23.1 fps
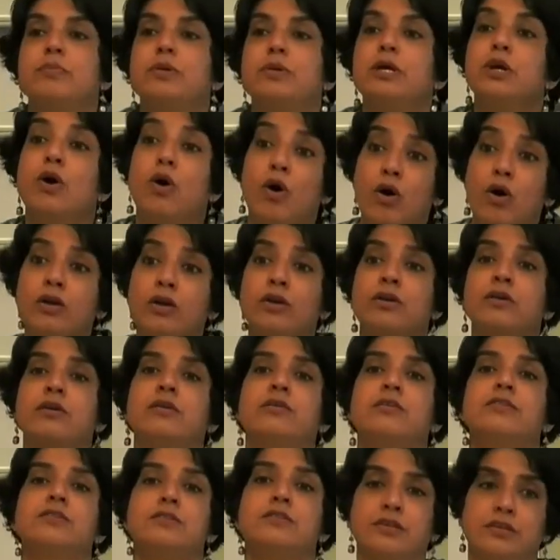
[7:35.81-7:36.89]

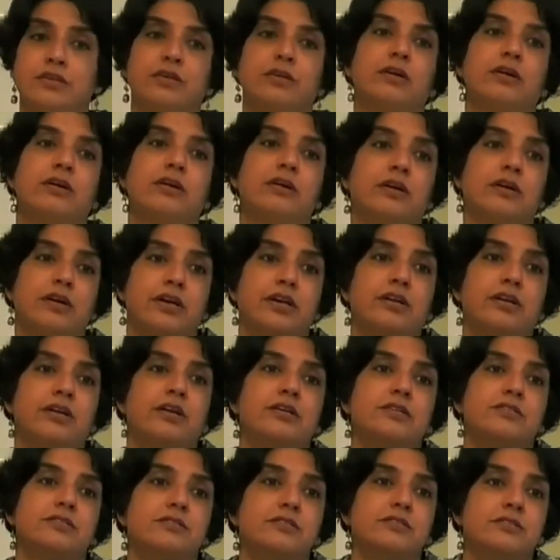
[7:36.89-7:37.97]
beyond
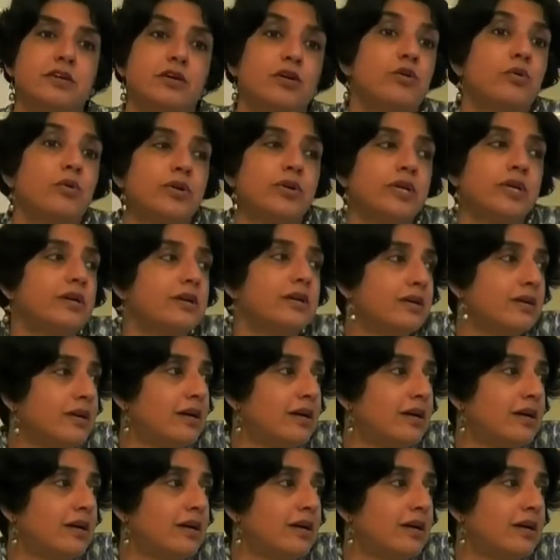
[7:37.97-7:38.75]
India's colonial